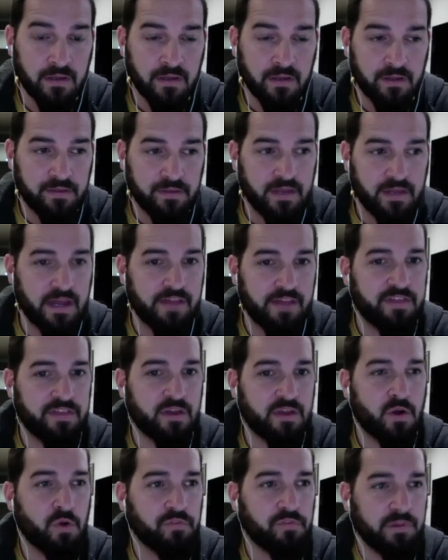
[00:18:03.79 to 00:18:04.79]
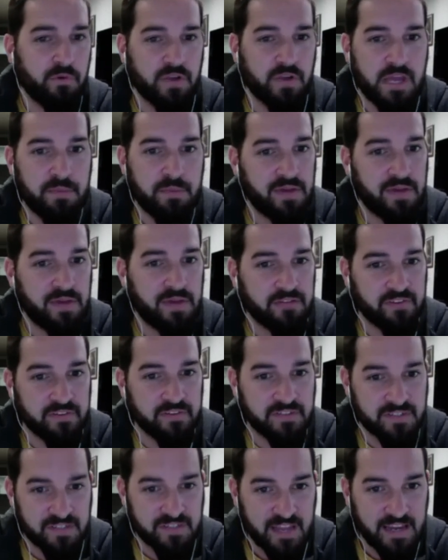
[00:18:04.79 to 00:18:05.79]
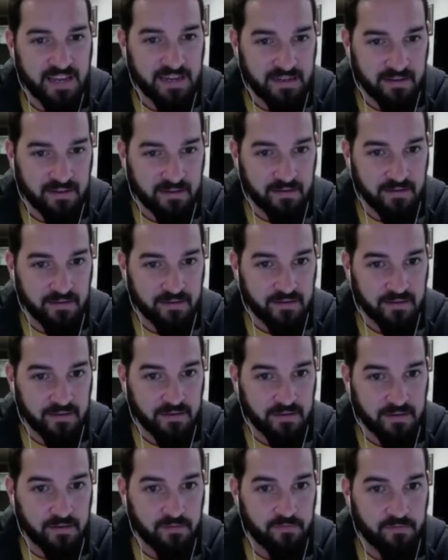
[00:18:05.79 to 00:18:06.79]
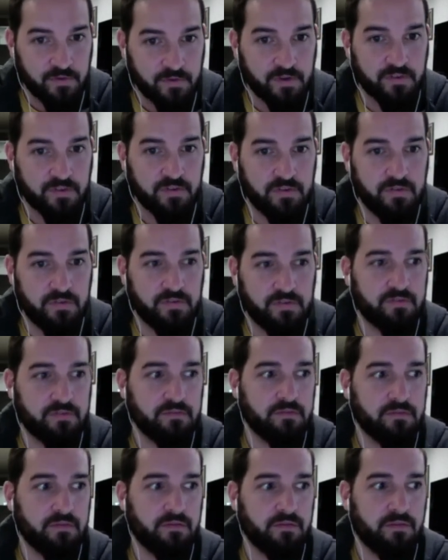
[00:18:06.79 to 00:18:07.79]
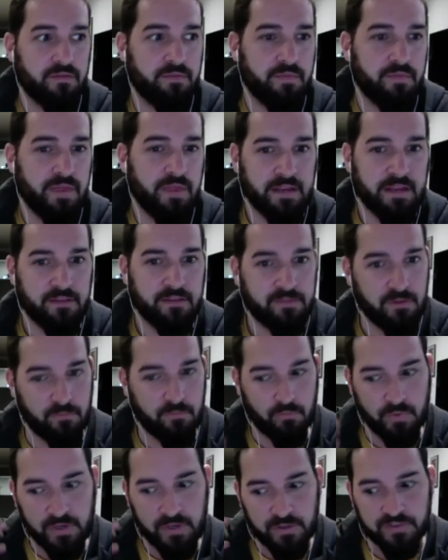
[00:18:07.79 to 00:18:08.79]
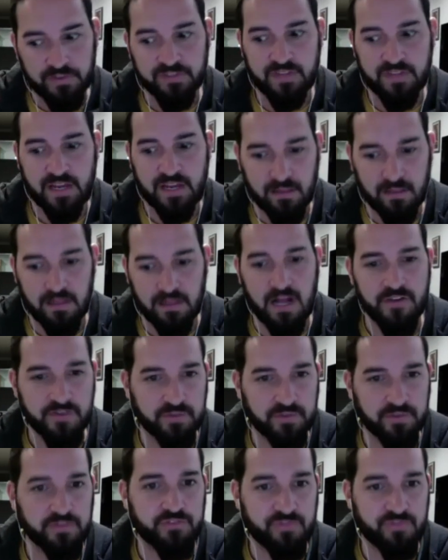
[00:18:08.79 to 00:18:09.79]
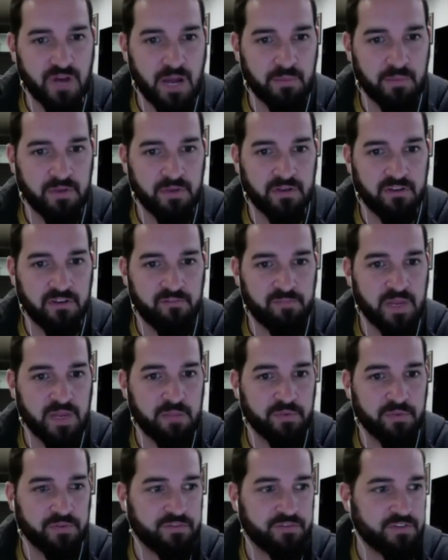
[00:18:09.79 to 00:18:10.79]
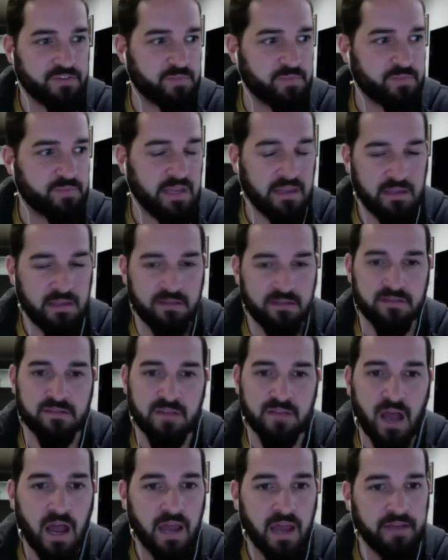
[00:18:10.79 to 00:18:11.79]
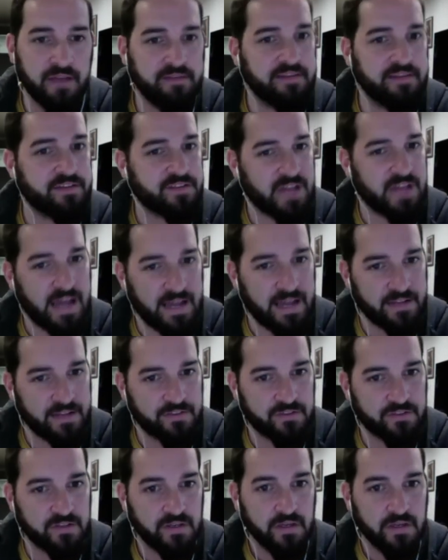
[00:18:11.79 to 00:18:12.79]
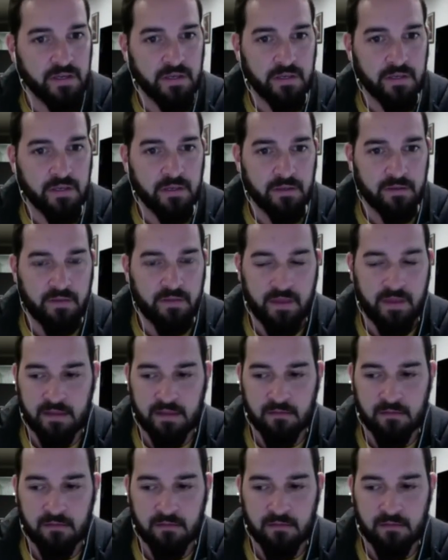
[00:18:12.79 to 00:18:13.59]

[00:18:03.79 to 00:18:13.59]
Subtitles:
that I think hopefully will keep a lot of us sane versus like the real psychological trauma of people just being inside, detached, like